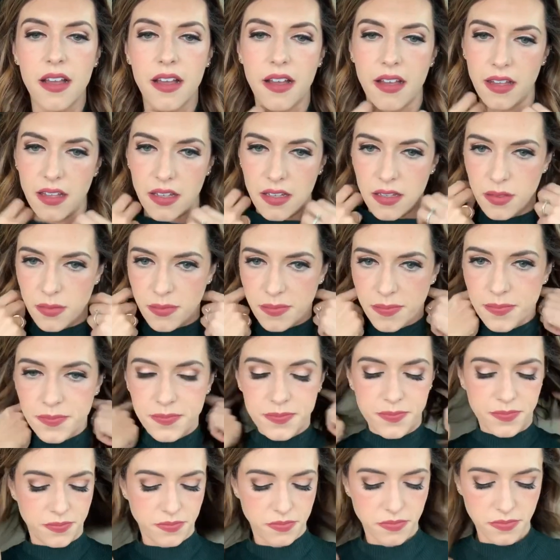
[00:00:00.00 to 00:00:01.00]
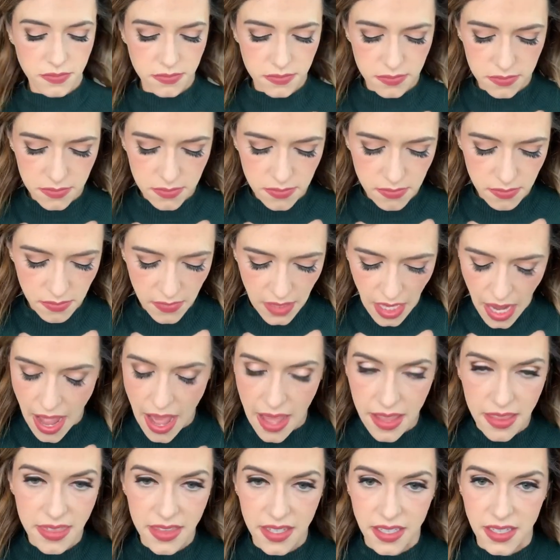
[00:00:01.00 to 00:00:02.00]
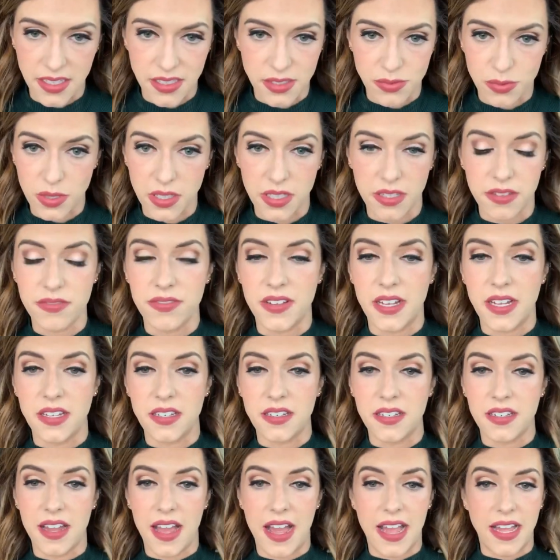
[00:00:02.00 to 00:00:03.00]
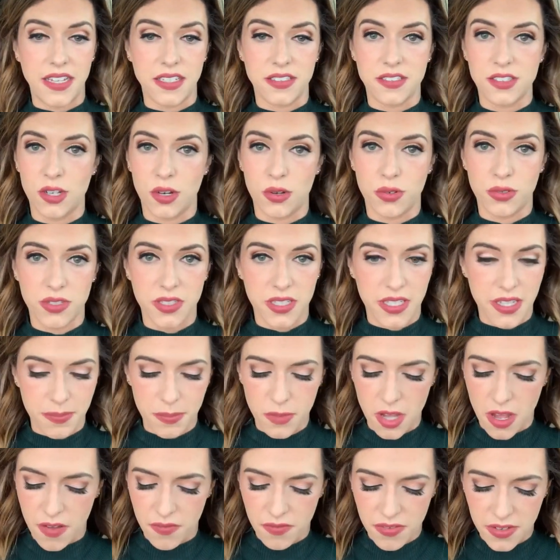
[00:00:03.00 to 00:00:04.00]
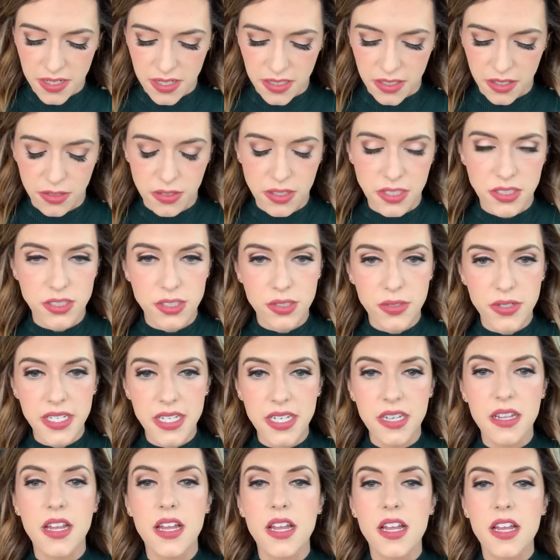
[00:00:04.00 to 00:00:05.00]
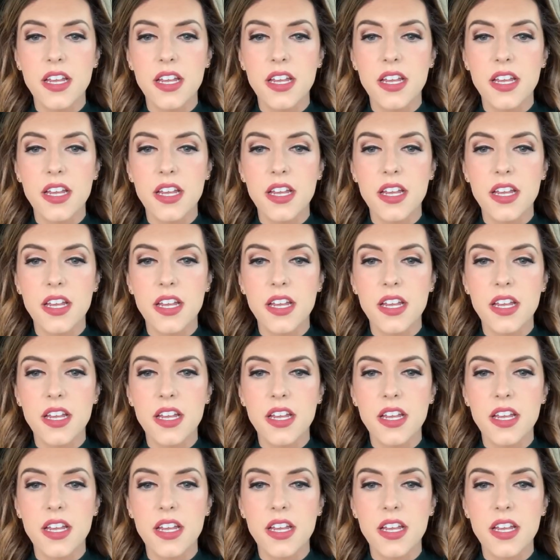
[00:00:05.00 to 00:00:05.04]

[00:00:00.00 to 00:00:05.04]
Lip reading: I think it's really fun. I totally am confident you can do it.